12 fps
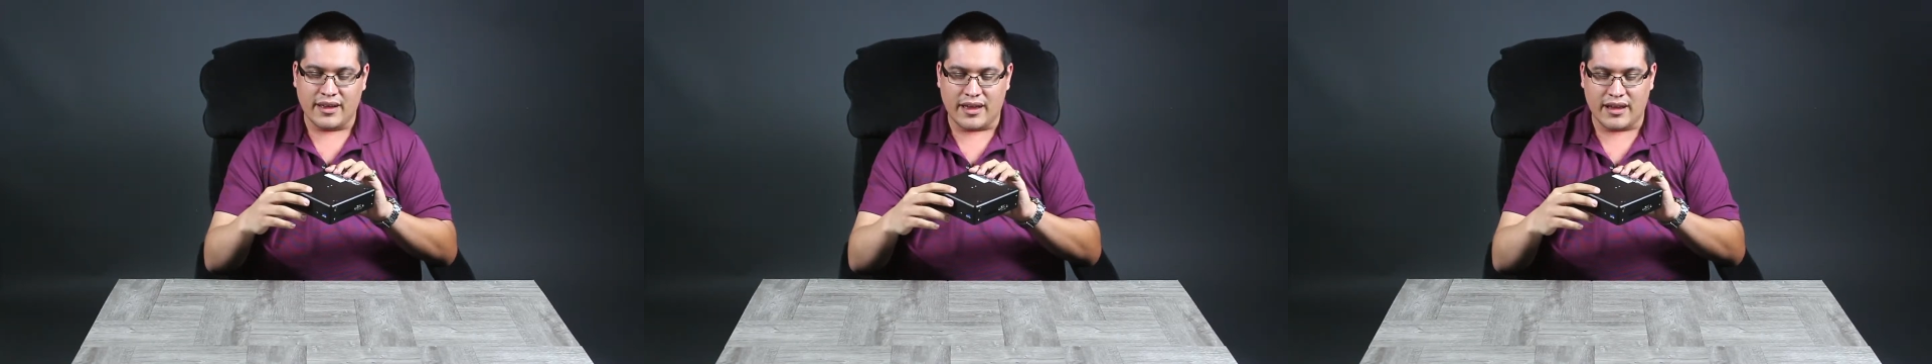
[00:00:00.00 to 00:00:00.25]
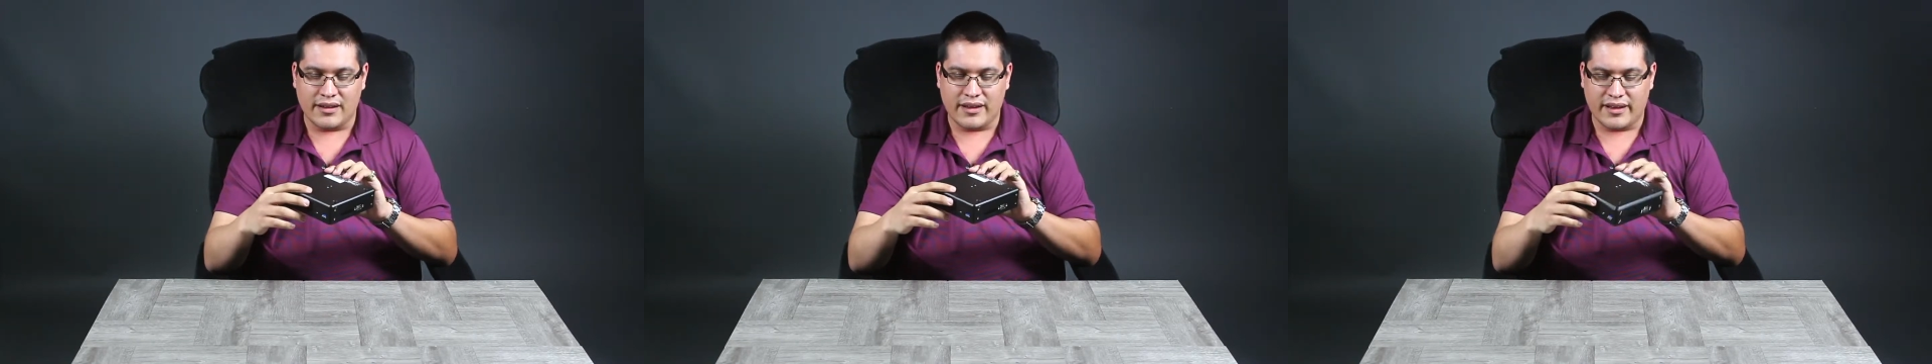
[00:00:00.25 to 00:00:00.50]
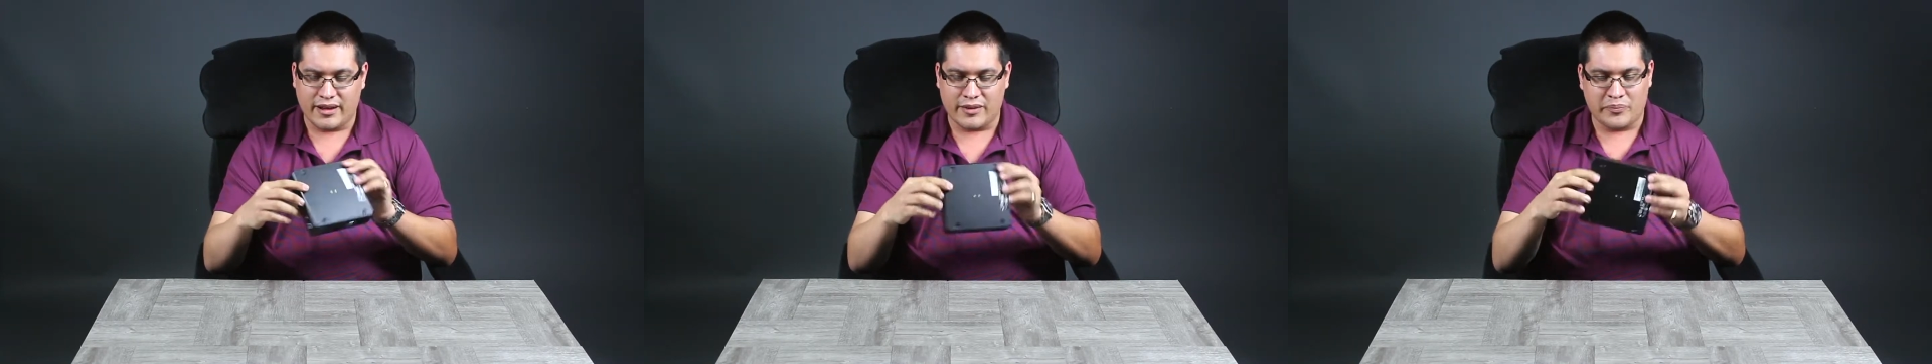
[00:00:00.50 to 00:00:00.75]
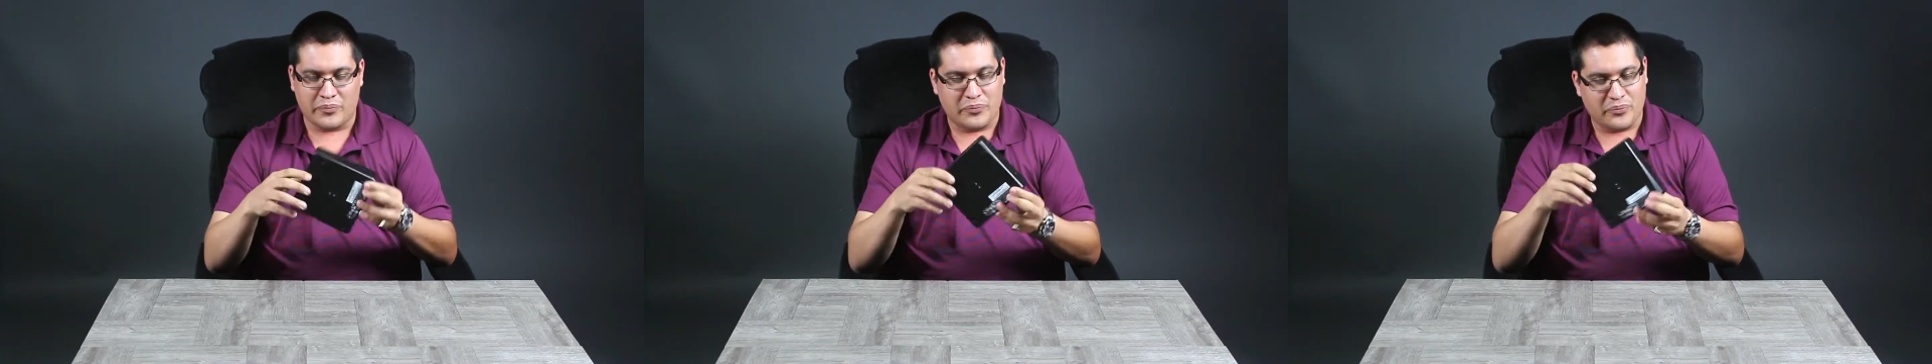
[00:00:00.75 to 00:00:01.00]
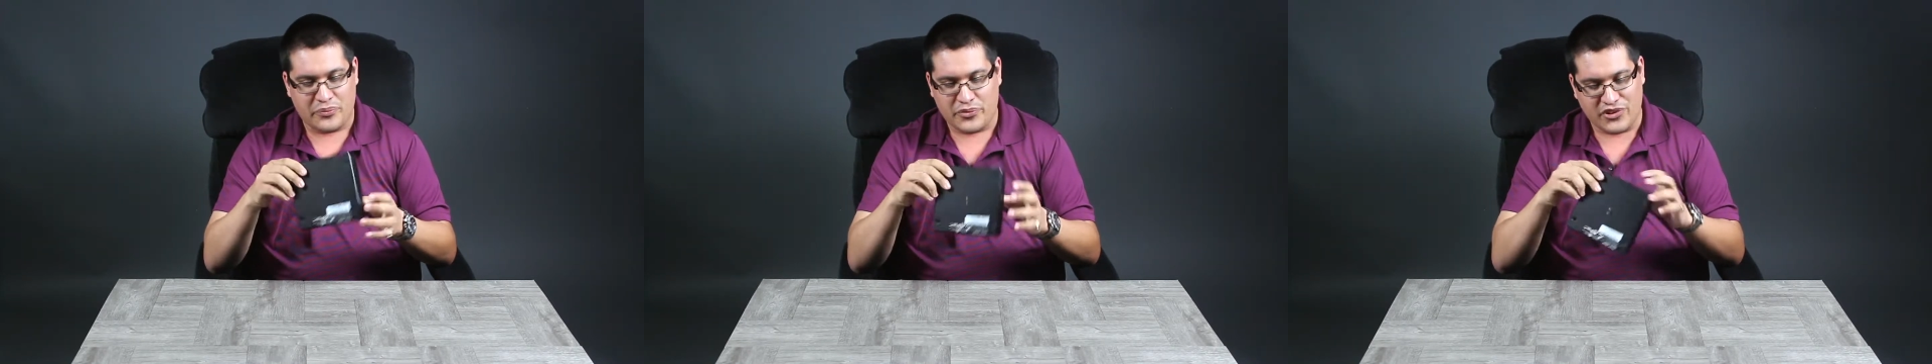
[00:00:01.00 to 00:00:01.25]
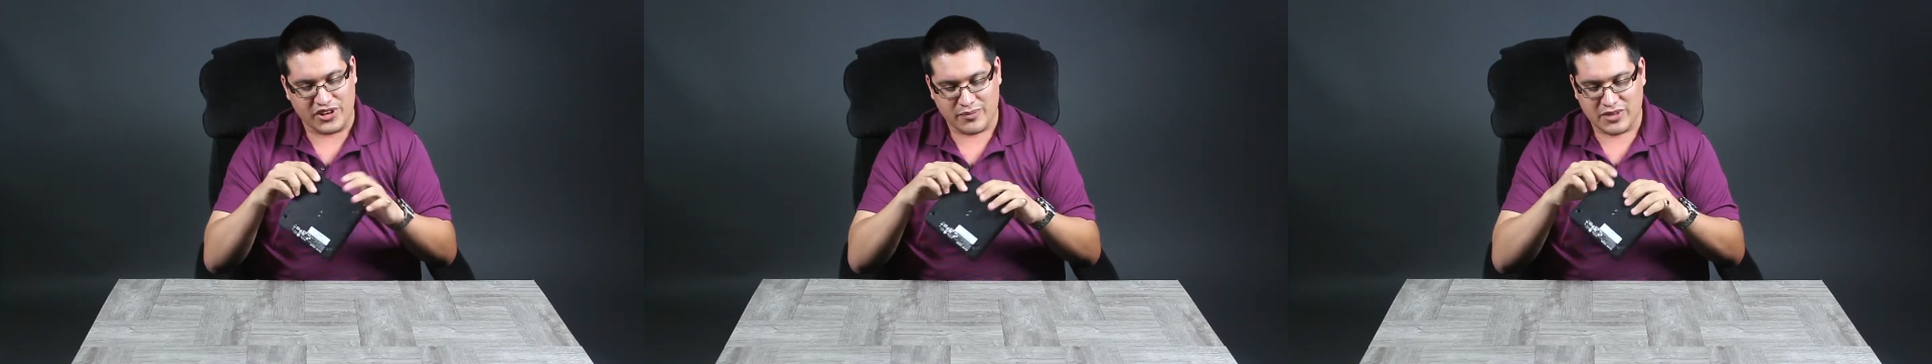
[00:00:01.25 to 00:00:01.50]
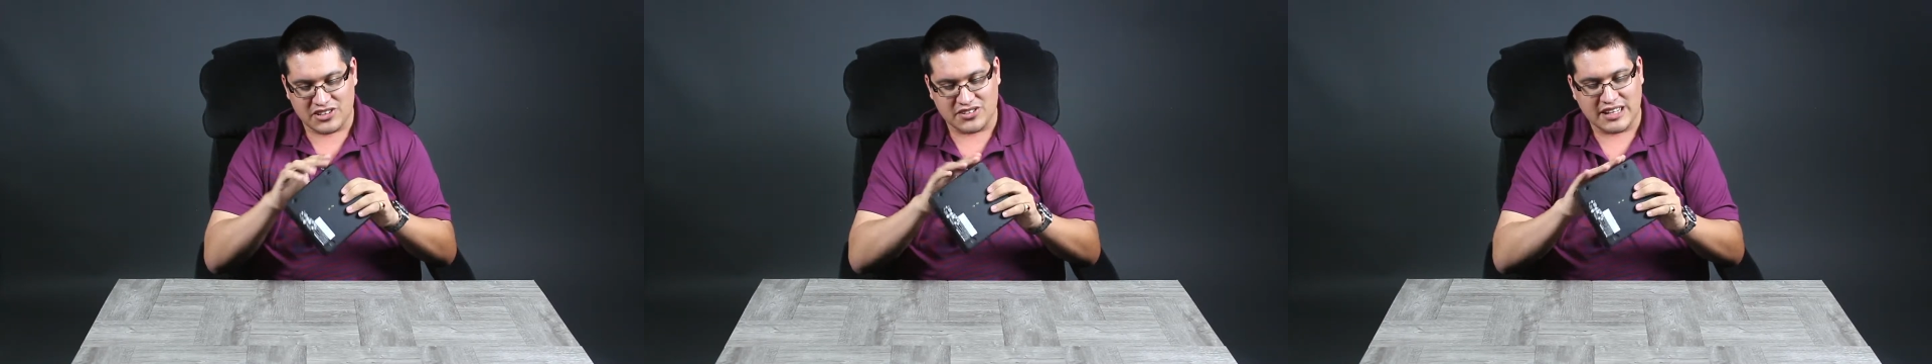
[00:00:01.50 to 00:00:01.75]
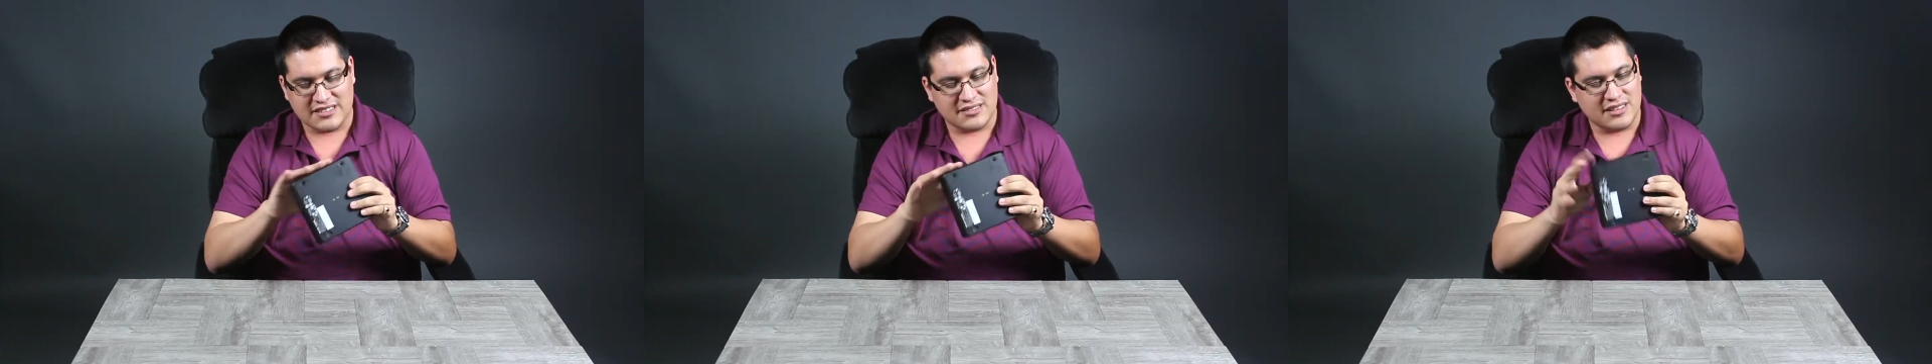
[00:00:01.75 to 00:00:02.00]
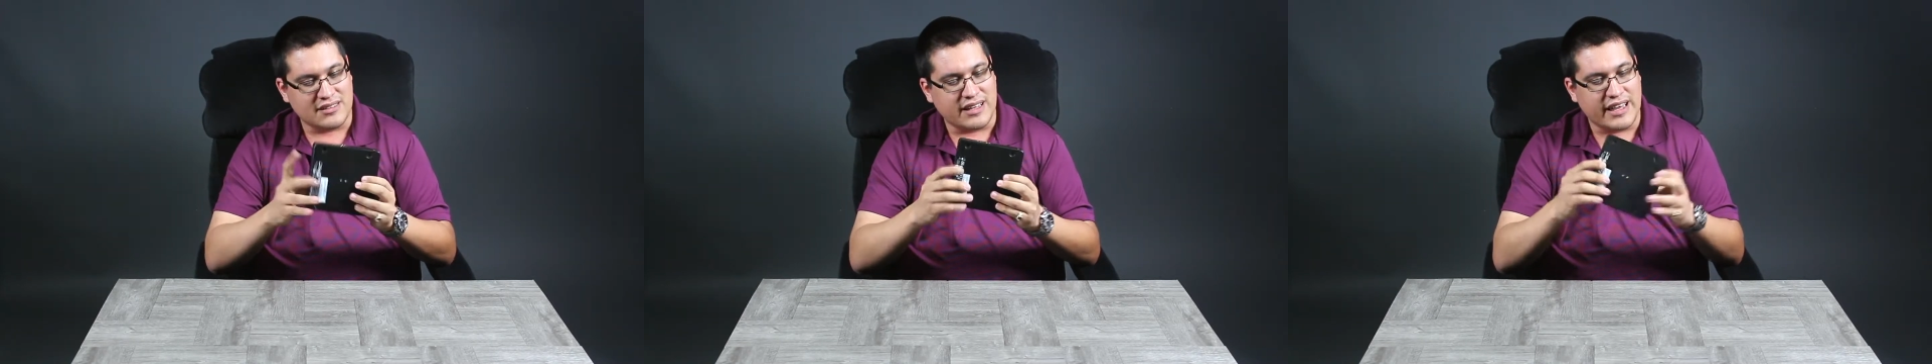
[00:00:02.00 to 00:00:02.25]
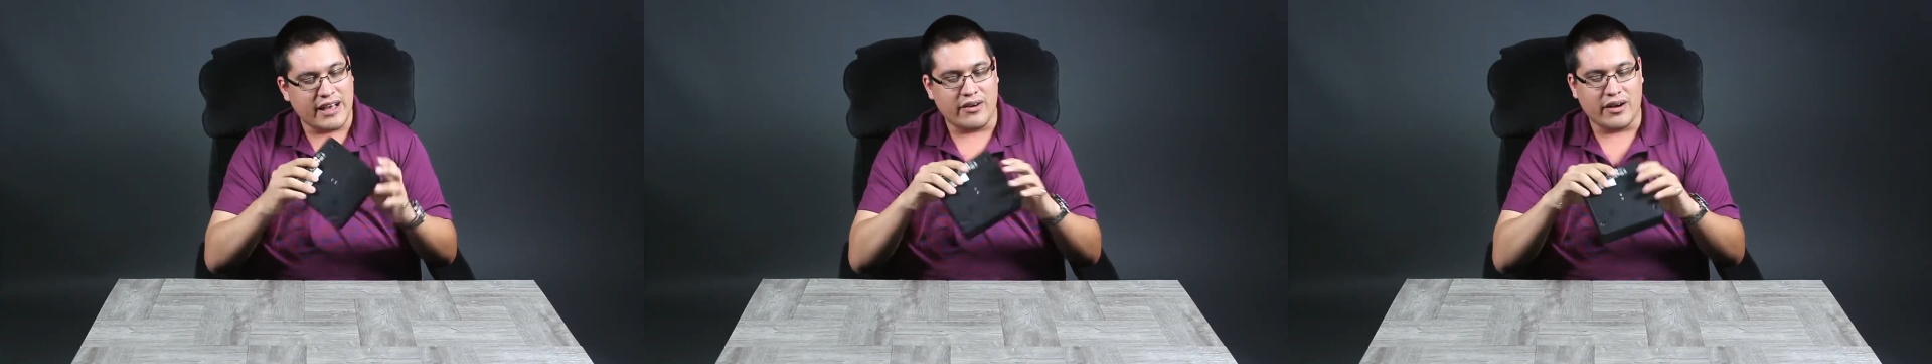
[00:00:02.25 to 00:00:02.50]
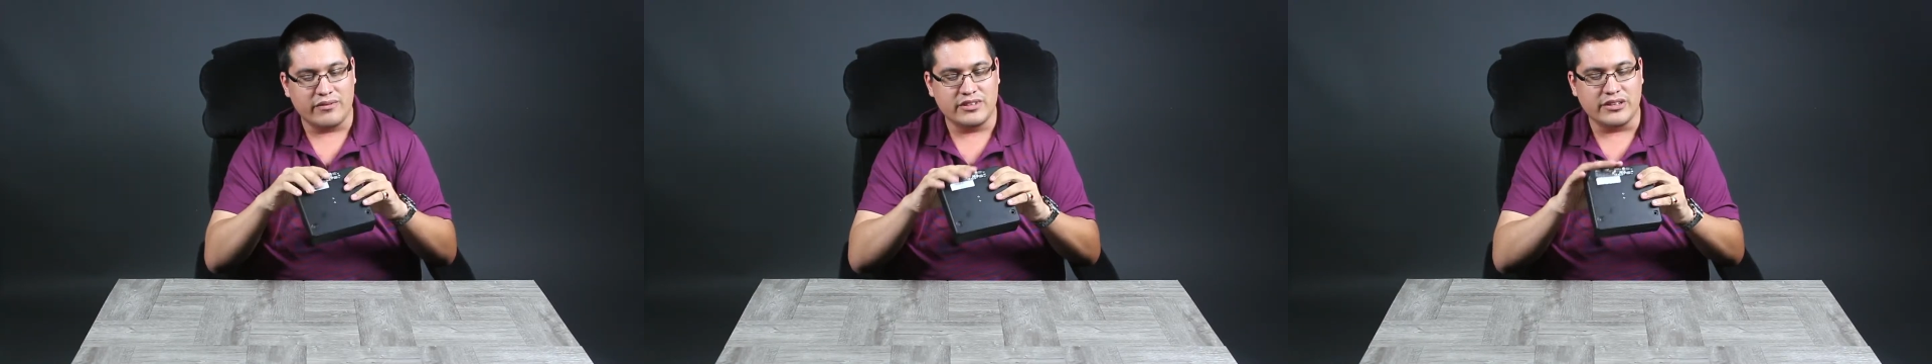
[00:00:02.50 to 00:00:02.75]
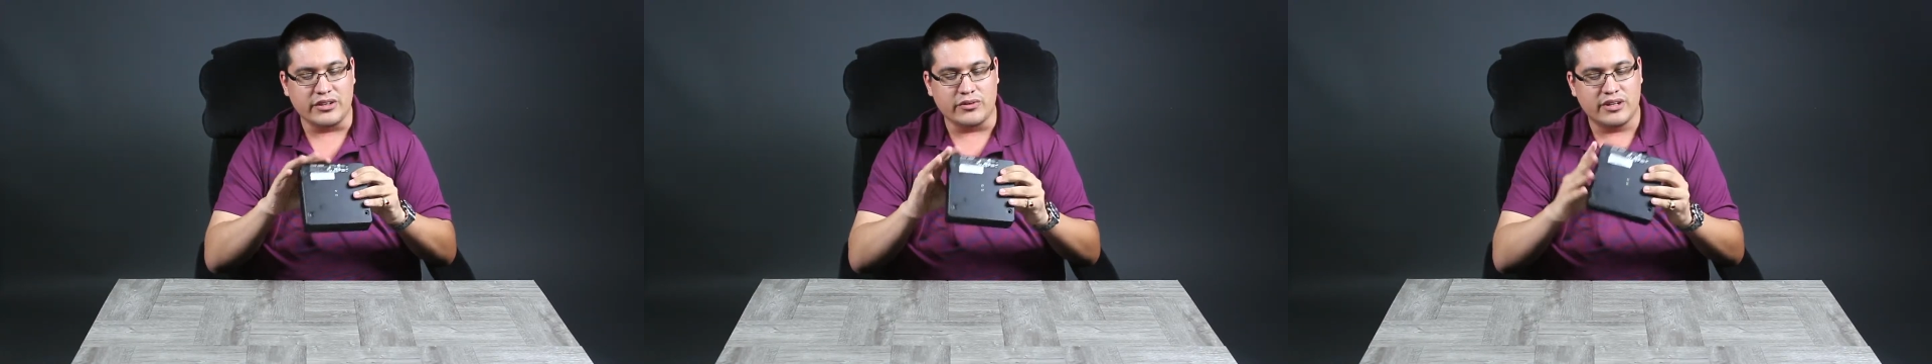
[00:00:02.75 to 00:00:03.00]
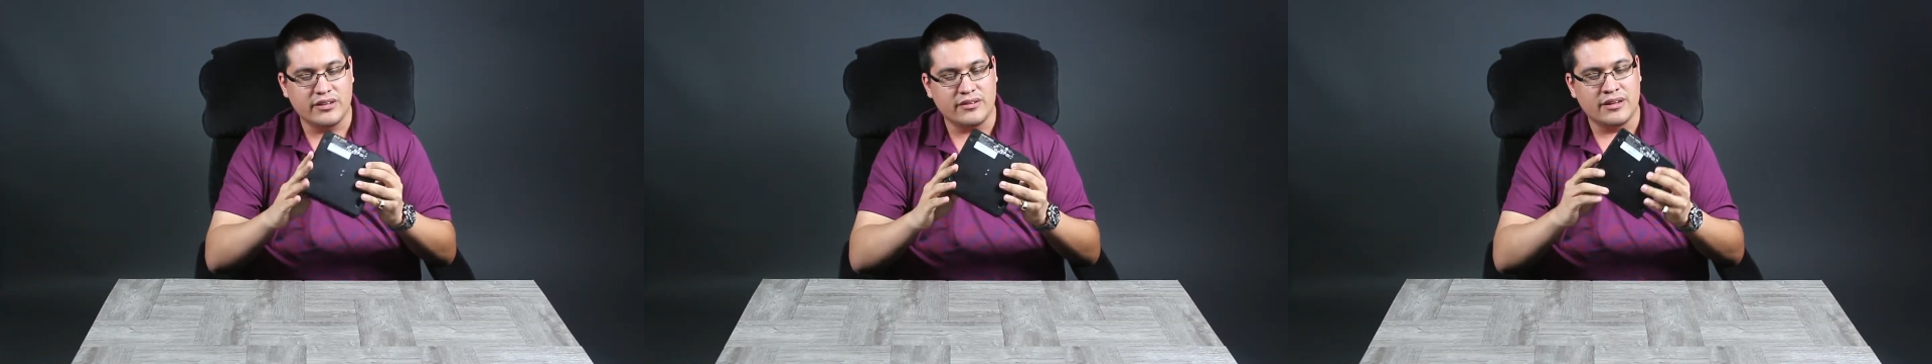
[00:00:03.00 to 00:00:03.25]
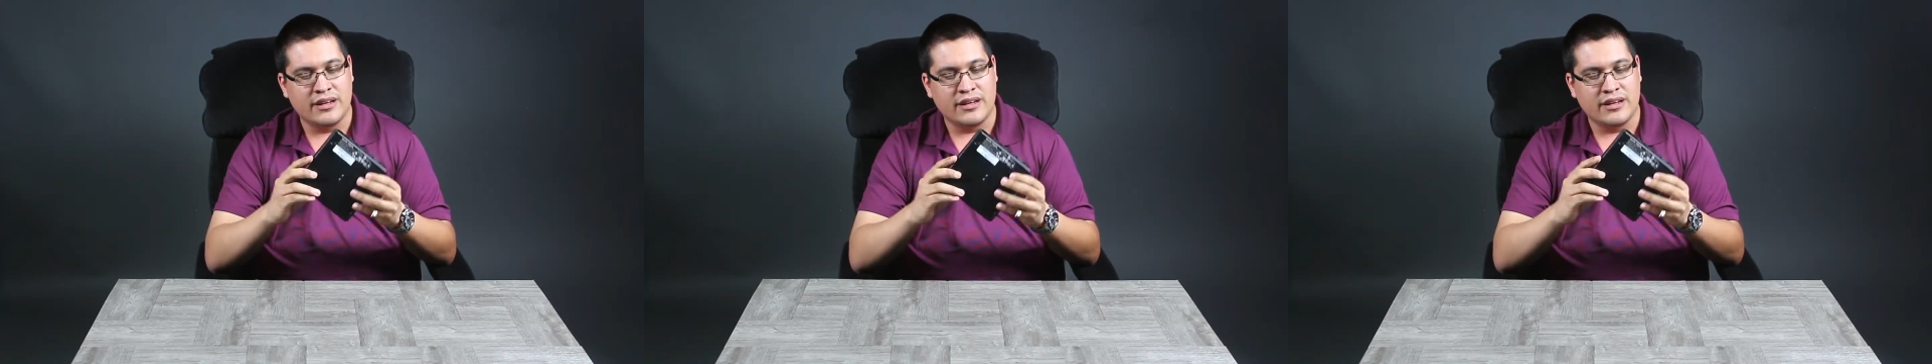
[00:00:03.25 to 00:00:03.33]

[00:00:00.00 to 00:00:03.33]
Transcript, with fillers: And uh, pretty much that's the layout of the unit.